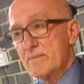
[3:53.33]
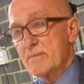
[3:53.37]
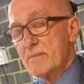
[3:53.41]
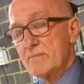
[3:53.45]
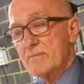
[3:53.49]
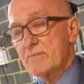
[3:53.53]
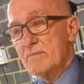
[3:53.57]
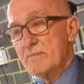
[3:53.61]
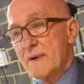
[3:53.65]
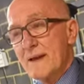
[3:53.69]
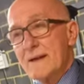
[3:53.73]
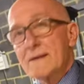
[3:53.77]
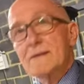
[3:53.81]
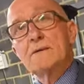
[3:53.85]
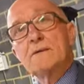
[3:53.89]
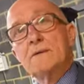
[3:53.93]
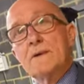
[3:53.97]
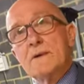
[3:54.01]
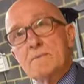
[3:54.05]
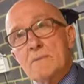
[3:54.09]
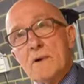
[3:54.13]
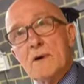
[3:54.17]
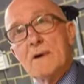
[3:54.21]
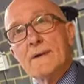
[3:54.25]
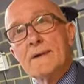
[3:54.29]
went
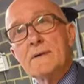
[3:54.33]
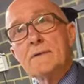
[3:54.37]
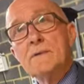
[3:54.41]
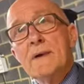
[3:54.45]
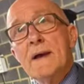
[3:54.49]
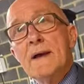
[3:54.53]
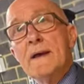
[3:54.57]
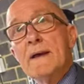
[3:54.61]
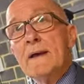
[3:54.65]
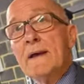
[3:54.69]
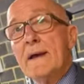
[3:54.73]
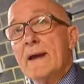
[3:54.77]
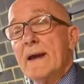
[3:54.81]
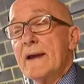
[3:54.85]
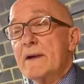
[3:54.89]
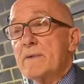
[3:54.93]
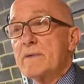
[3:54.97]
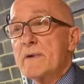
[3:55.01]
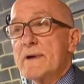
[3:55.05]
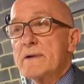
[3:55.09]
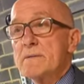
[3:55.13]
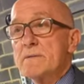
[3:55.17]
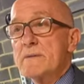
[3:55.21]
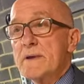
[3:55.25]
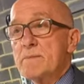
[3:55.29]
to
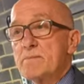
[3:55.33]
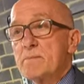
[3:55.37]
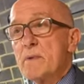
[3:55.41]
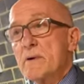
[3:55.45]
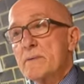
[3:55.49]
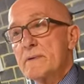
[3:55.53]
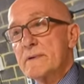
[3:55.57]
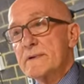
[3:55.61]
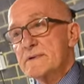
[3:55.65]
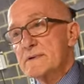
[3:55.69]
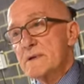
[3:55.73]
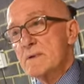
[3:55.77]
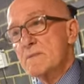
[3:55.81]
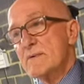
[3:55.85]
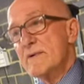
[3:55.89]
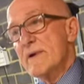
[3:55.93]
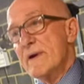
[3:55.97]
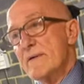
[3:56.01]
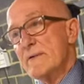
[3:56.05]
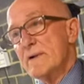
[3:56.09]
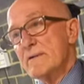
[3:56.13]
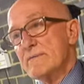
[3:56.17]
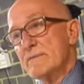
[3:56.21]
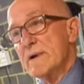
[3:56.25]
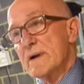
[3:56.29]
meet Bob. He said, we're
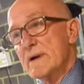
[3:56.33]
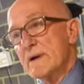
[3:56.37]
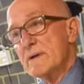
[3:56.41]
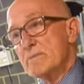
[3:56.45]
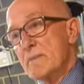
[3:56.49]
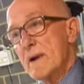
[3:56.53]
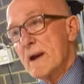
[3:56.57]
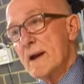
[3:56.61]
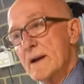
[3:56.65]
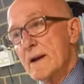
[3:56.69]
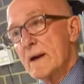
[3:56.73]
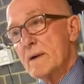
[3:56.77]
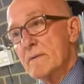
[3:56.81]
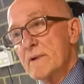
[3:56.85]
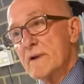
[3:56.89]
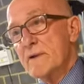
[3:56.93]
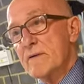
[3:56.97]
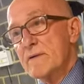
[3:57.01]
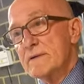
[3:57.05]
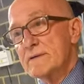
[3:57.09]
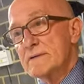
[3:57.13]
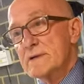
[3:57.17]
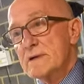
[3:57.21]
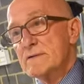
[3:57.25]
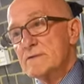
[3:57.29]
having it really bad up
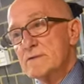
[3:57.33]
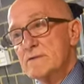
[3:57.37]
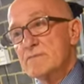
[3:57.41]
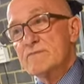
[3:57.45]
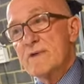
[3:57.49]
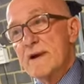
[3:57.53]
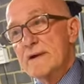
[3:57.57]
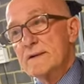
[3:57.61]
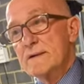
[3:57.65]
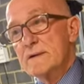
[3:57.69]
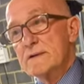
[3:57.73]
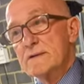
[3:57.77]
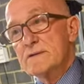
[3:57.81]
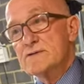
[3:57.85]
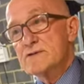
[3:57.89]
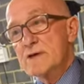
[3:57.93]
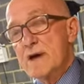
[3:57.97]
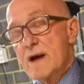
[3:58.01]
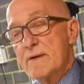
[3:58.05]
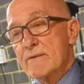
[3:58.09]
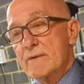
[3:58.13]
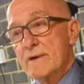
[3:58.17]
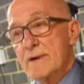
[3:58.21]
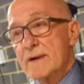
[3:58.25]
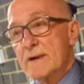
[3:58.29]
here. He said, you're running a
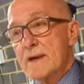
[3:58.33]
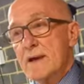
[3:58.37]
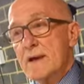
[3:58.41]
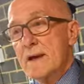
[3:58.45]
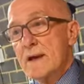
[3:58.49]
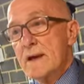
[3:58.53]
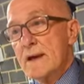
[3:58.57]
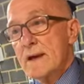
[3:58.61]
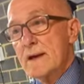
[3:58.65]
charity.